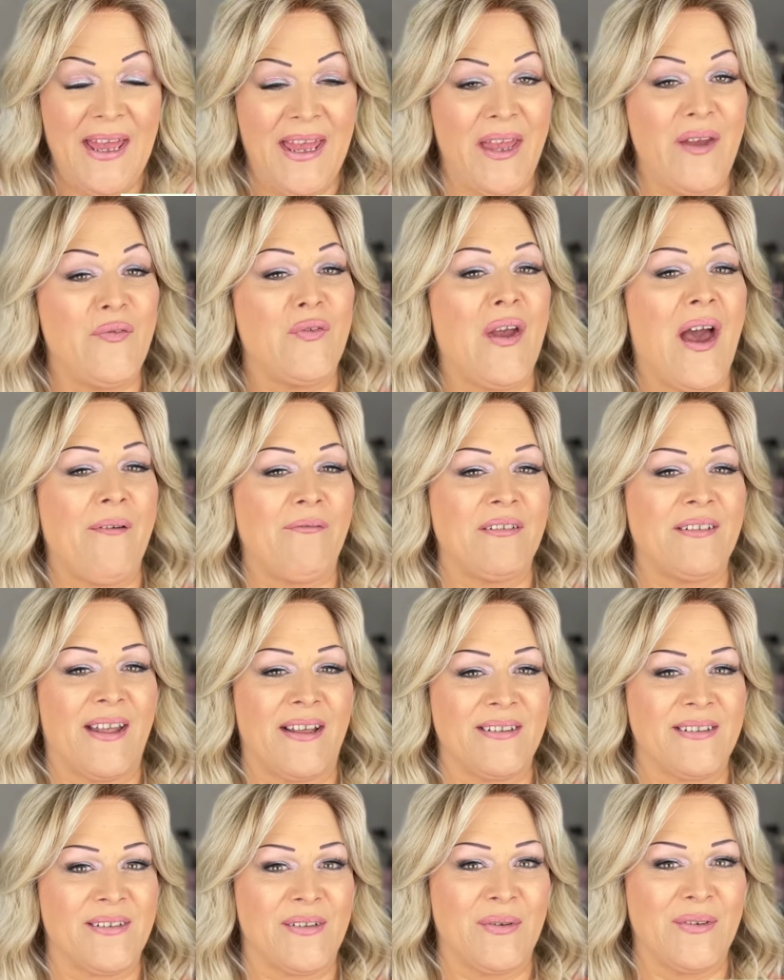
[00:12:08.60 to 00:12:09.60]
If you haven't
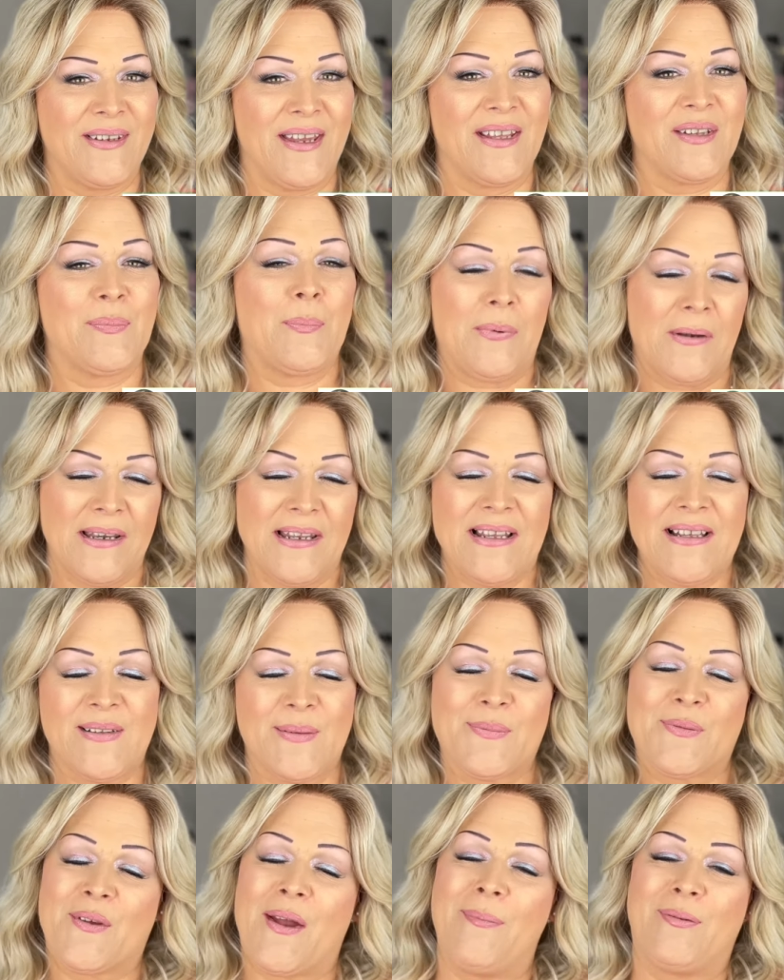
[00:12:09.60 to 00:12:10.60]
done so yet, please
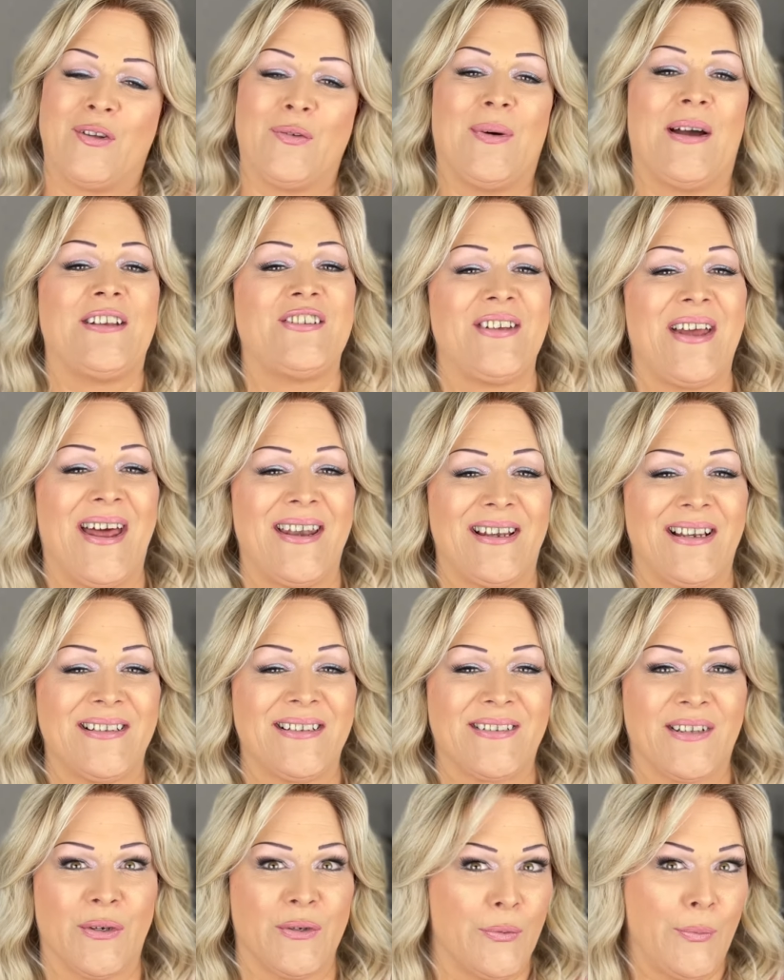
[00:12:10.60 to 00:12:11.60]
subscribe to my channel
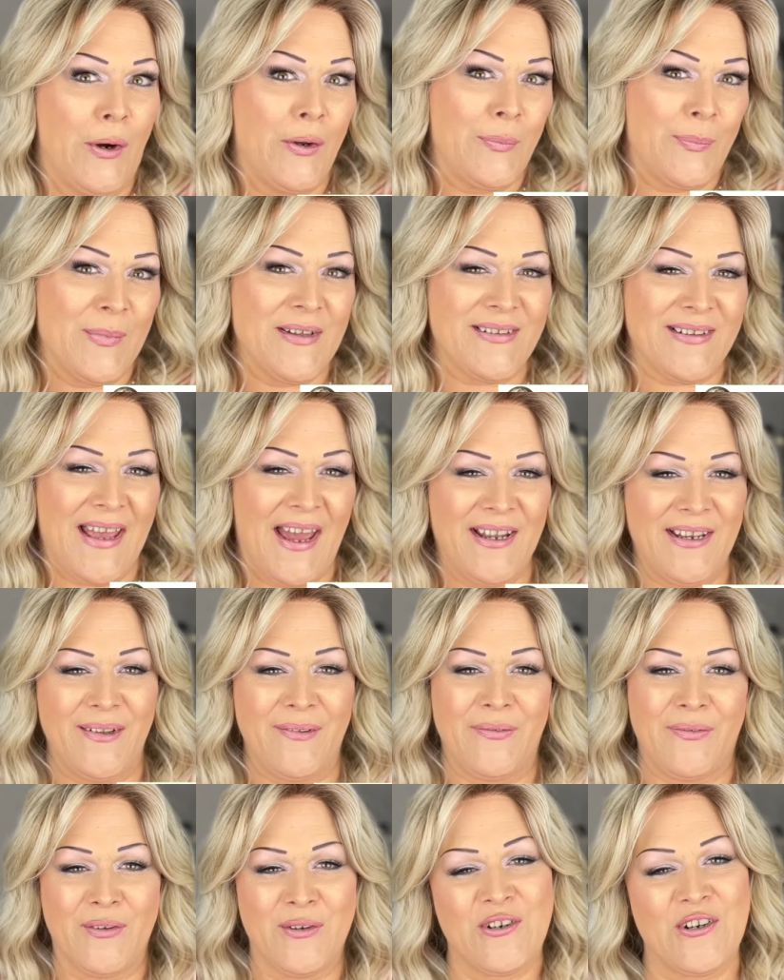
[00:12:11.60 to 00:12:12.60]
so you won't miss any
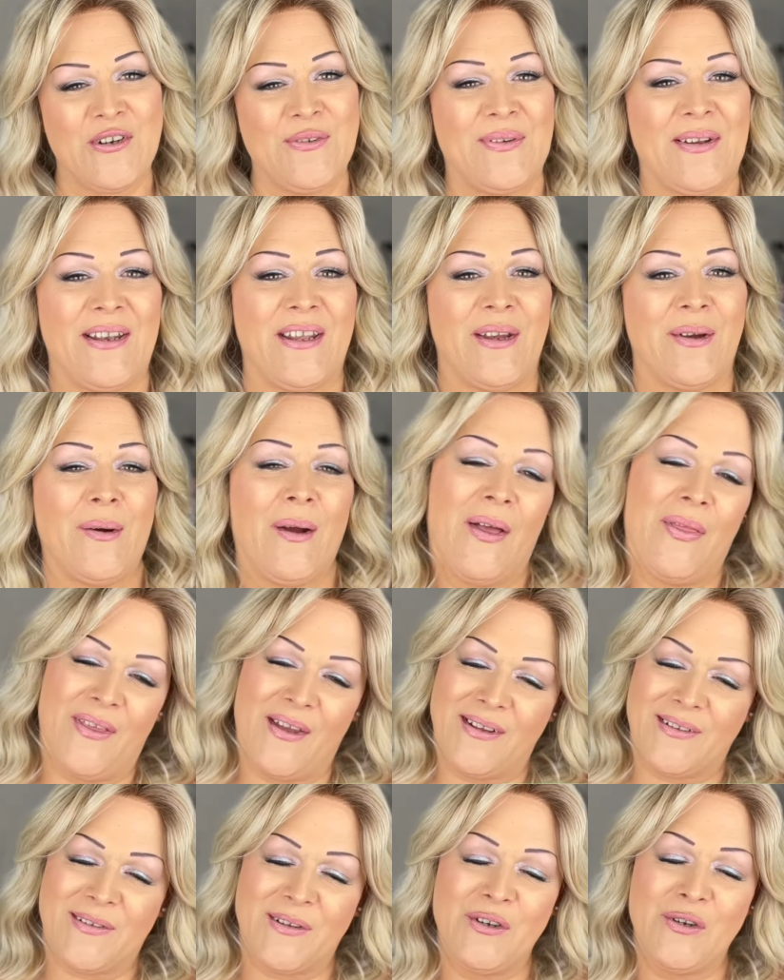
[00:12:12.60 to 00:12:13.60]
future video, and
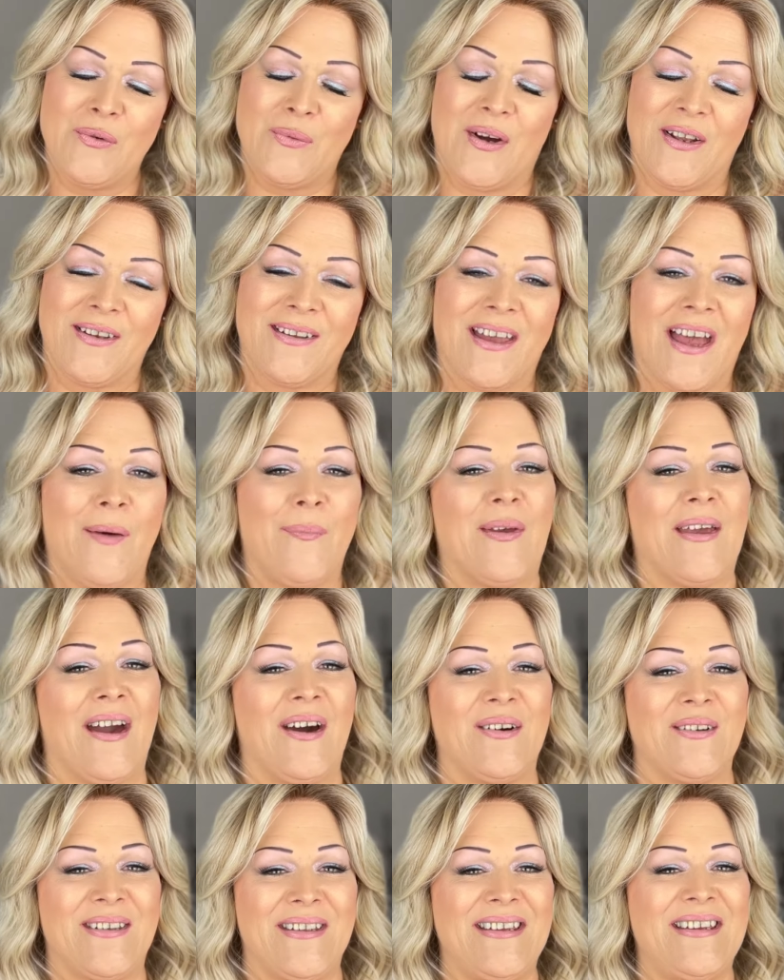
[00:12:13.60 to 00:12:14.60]
there's a new one coming
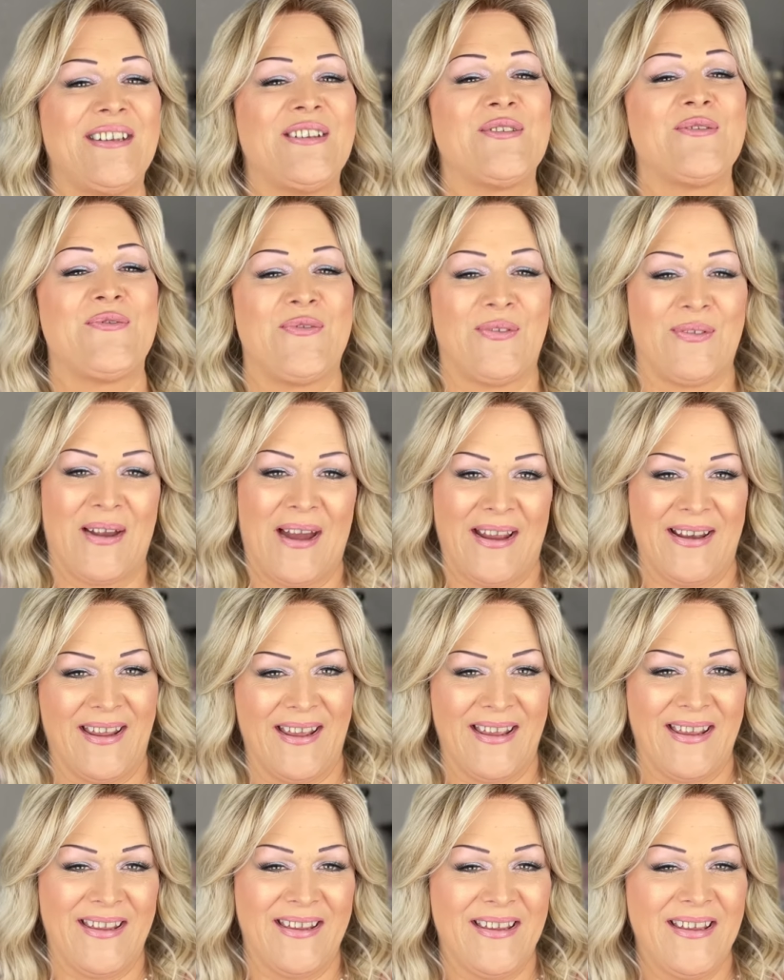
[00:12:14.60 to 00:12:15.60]
out each
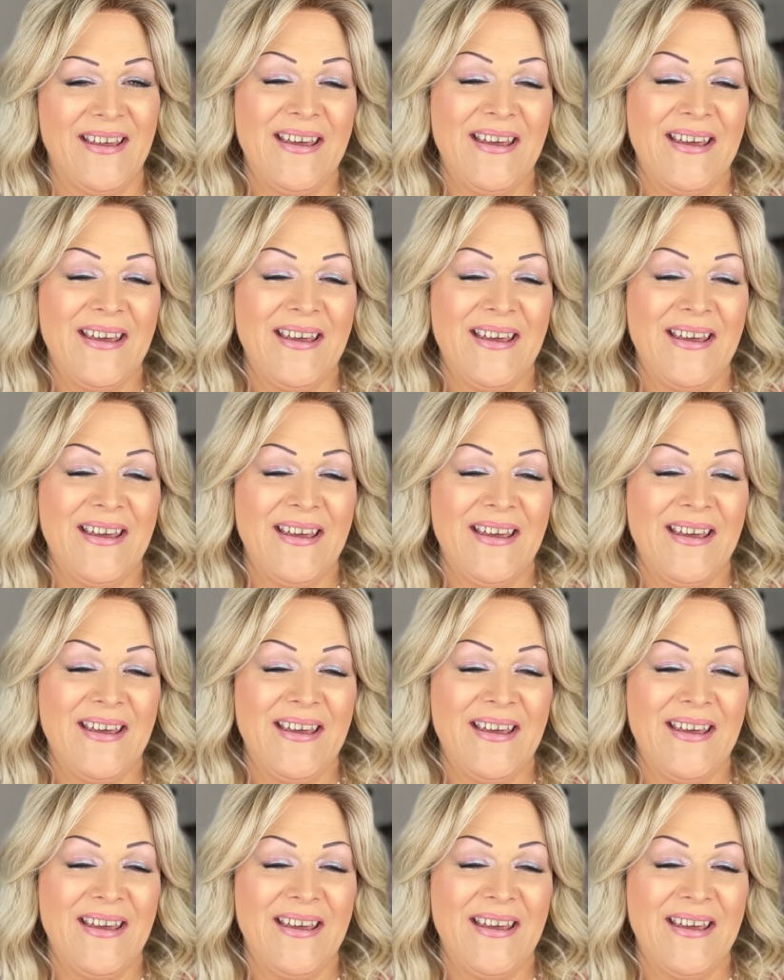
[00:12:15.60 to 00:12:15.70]
Friday.